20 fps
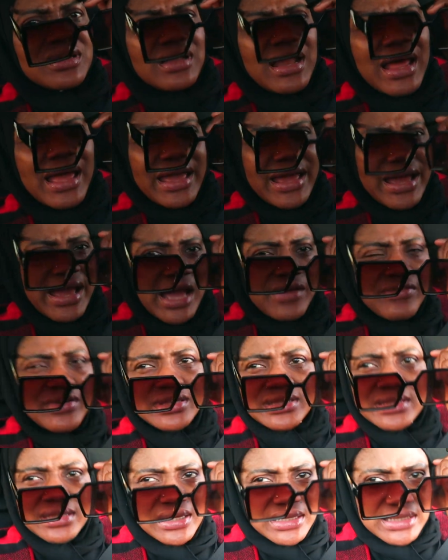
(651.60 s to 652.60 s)
Like, ever
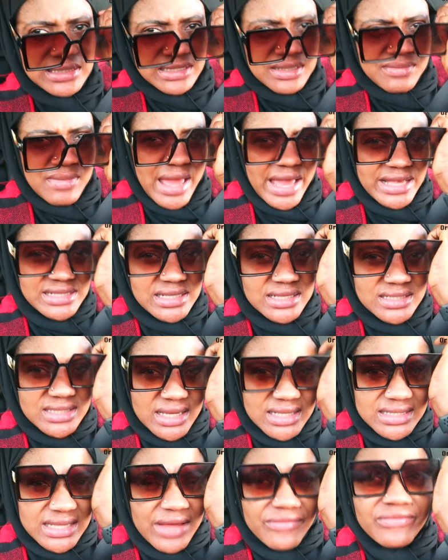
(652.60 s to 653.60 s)
since in my
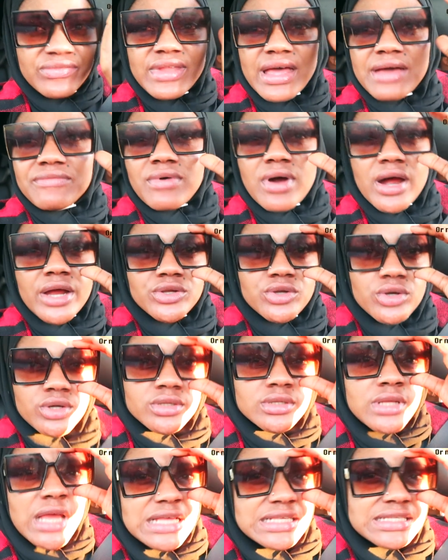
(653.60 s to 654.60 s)
existence, I've never
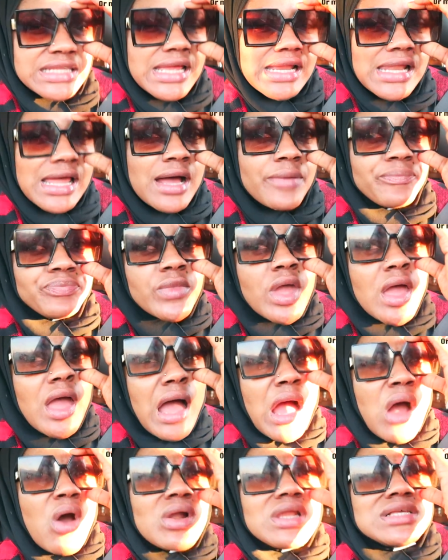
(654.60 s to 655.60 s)
done. Yes, Leila,
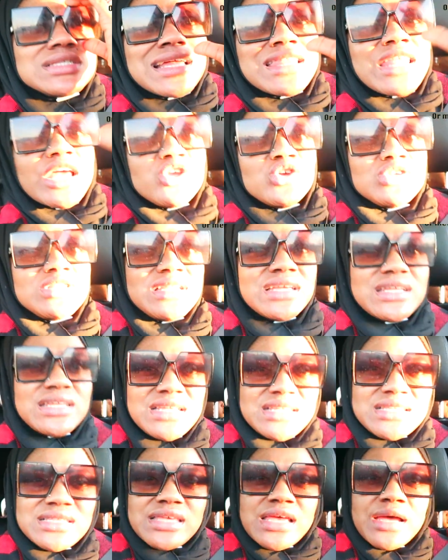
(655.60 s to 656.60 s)
I only started using it
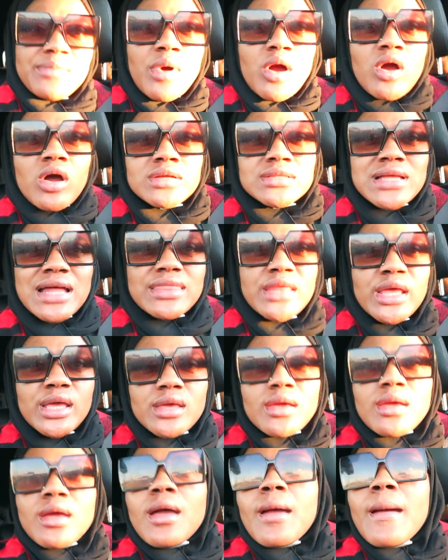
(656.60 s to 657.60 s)
this year because I
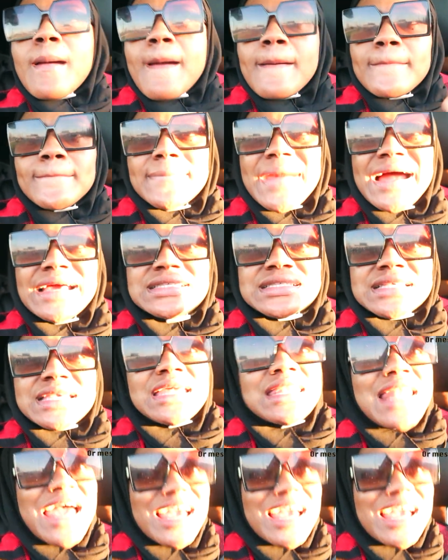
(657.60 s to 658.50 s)
think my skin